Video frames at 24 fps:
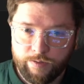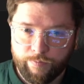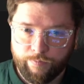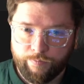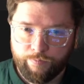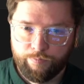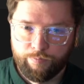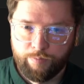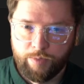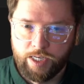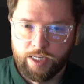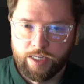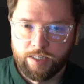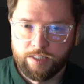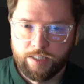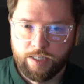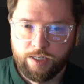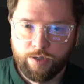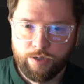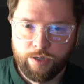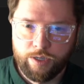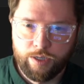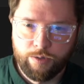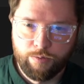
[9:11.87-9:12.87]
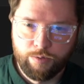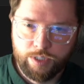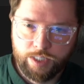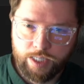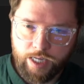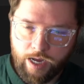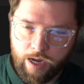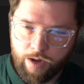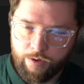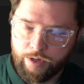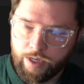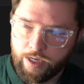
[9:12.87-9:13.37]
Because it was
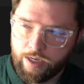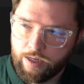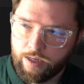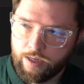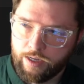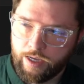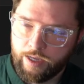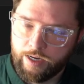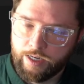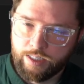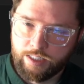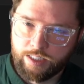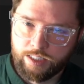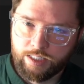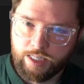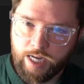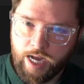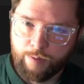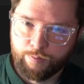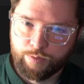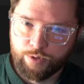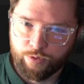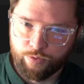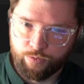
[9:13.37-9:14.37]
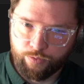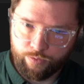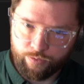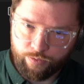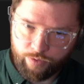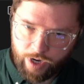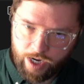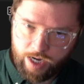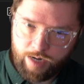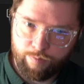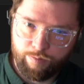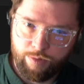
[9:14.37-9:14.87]
counting and it stopped
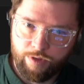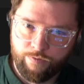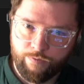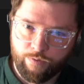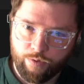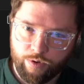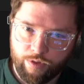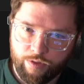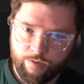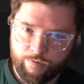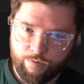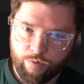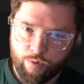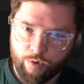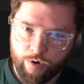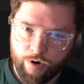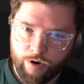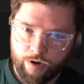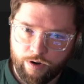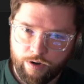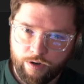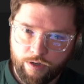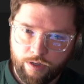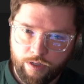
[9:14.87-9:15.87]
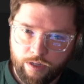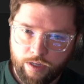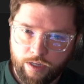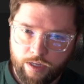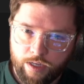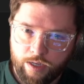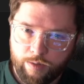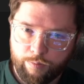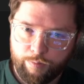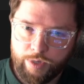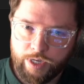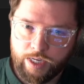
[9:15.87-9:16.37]
right before the 4.
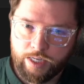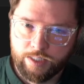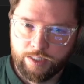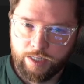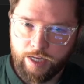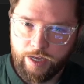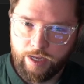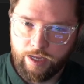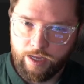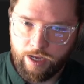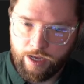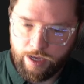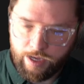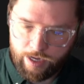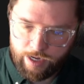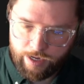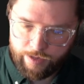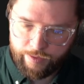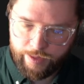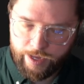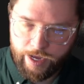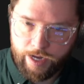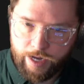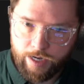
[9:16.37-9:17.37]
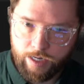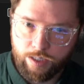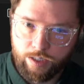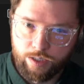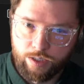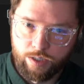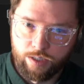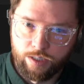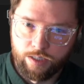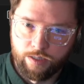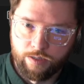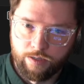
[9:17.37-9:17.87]
Because I had that
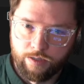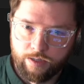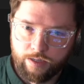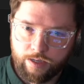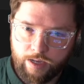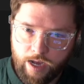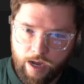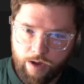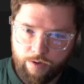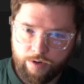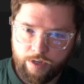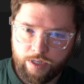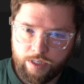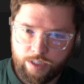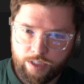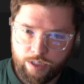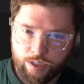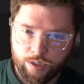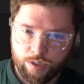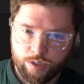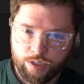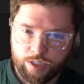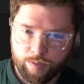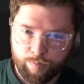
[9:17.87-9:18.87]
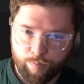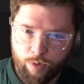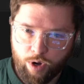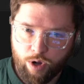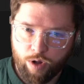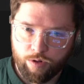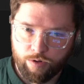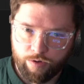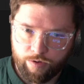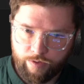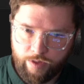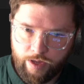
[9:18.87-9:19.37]
count until
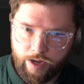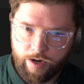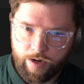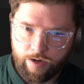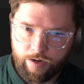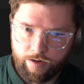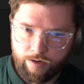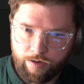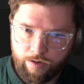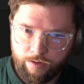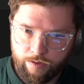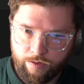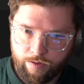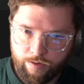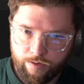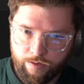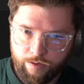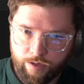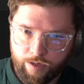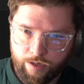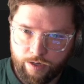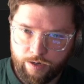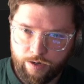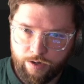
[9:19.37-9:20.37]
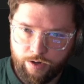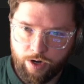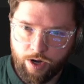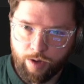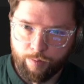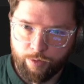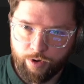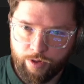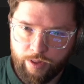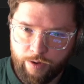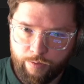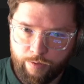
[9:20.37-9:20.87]
smaller than the
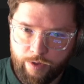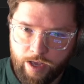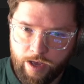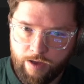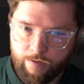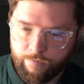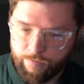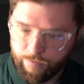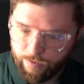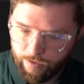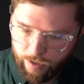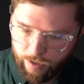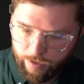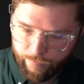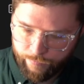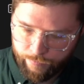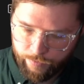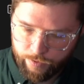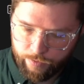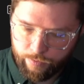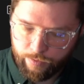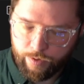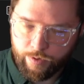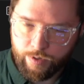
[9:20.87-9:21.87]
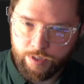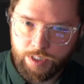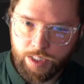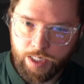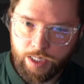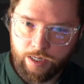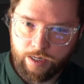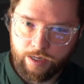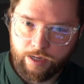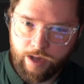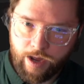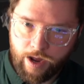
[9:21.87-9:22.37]
number that we have. We want to
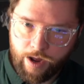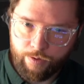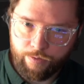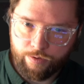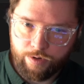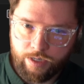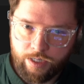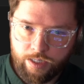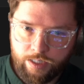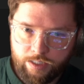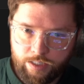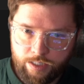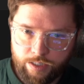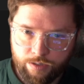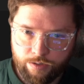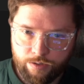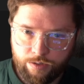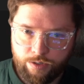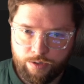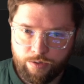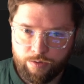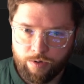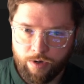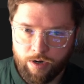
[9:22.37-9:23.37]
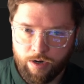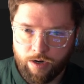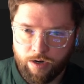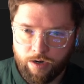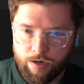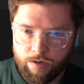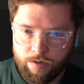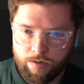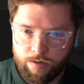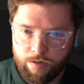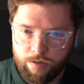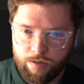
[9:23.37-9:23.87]
say count until you
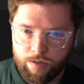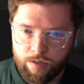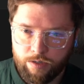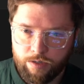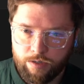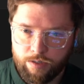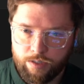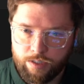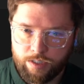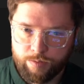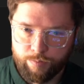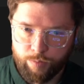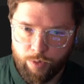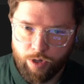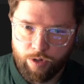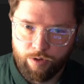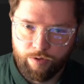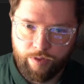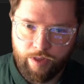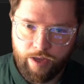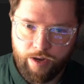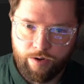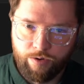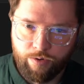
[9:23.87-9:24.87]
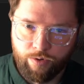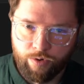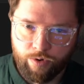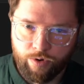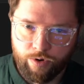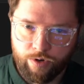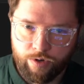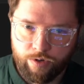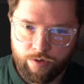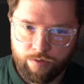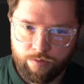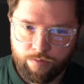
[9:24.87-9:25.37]
are smaller than
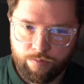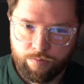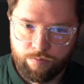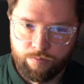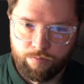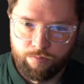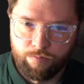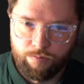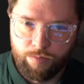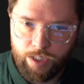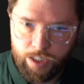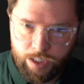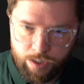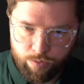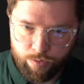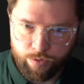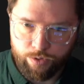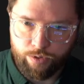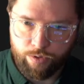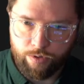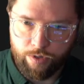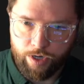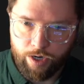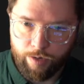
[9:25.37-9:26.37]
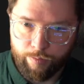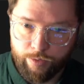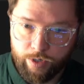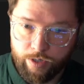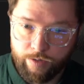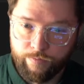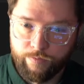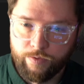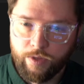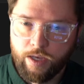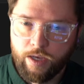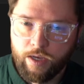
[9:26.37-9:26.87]
or equal to the
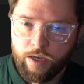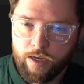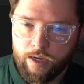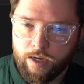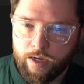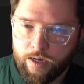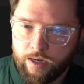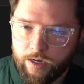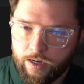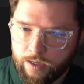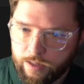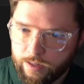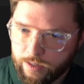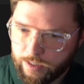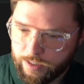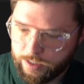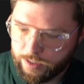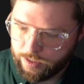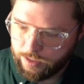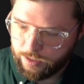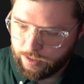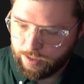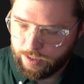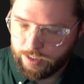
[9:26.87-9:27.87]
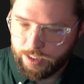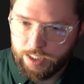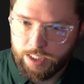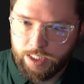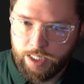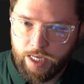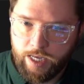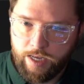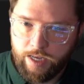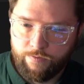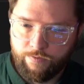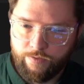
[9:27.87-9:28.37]
number. Let's
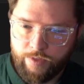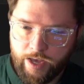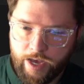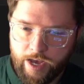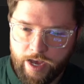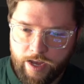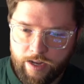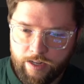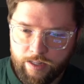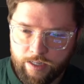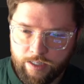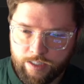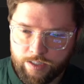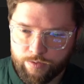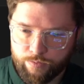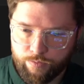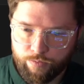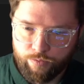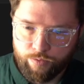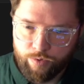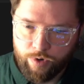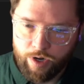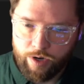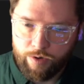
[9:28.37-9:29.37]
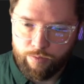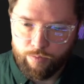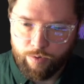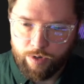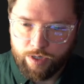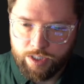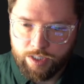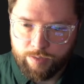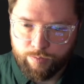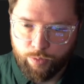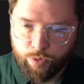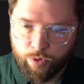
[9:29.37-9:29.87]
save that. Let's run
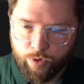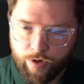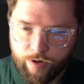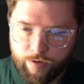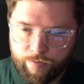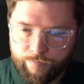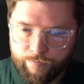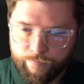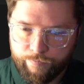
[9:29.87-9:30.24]
once more.